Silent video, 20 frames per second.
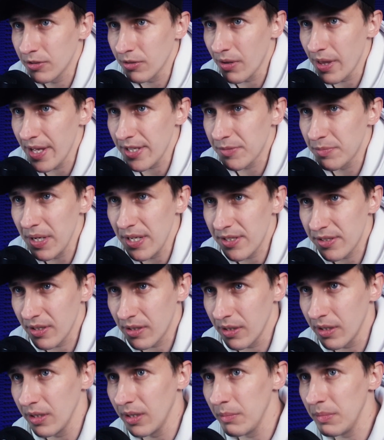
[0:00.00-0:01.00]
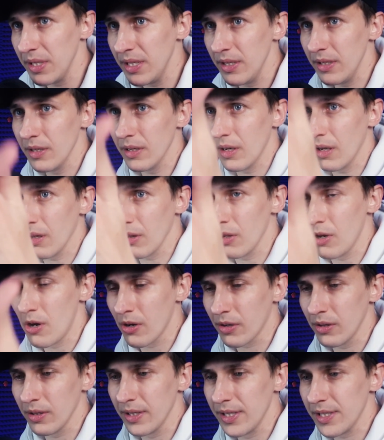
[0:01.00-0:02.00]
So that's basically going to be a
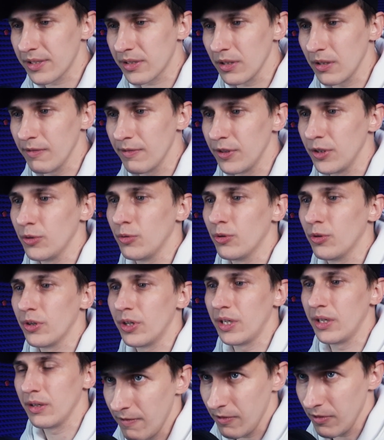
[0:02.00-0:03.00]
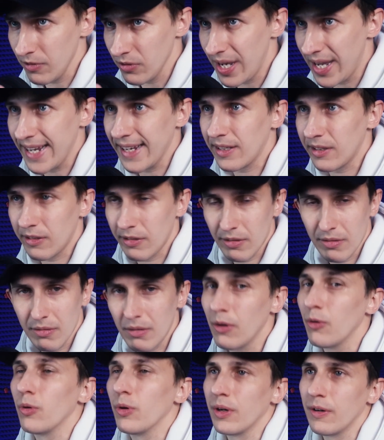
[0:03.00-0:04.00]
long list of your liked
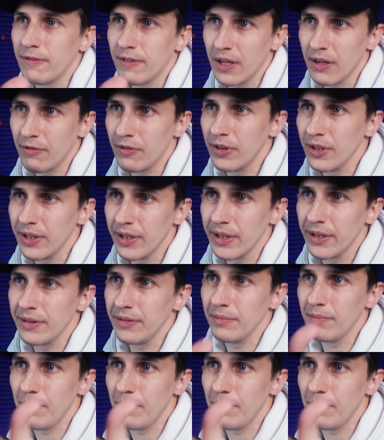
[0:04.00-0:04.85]
or favorited